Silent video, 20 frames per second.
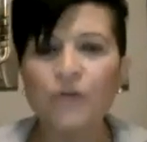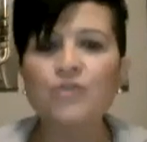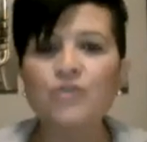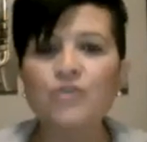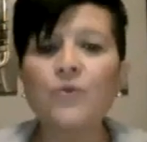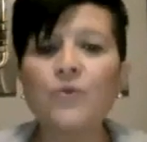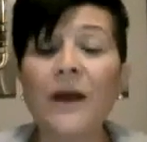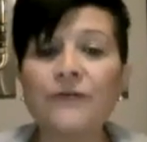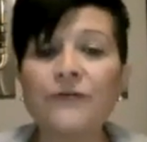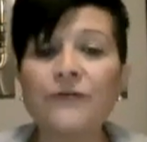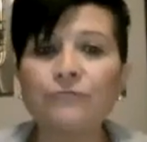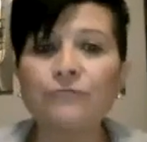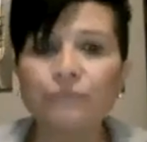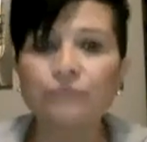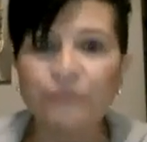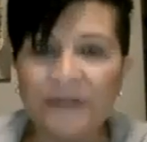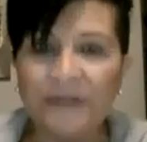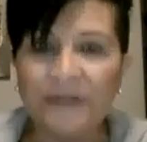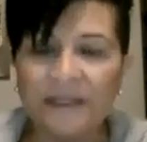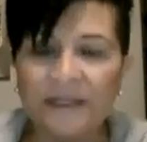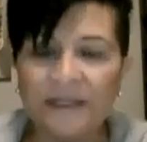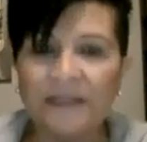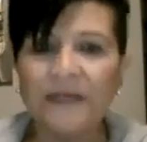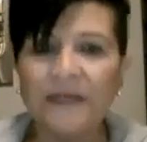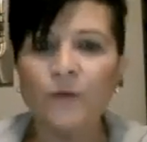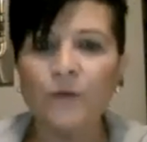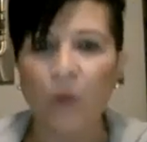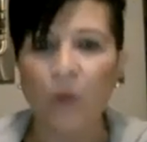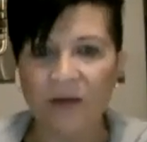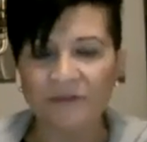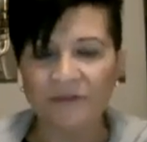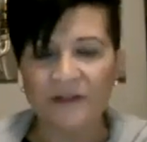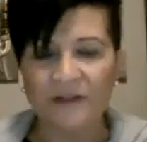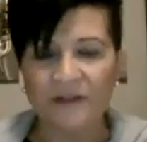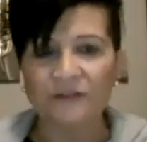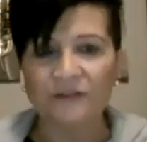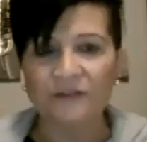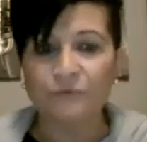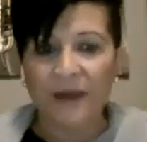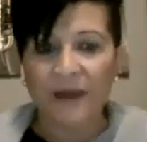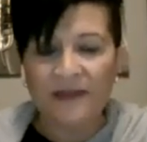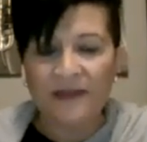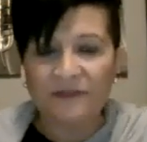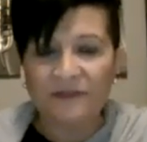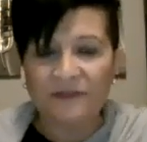do I really want this, right?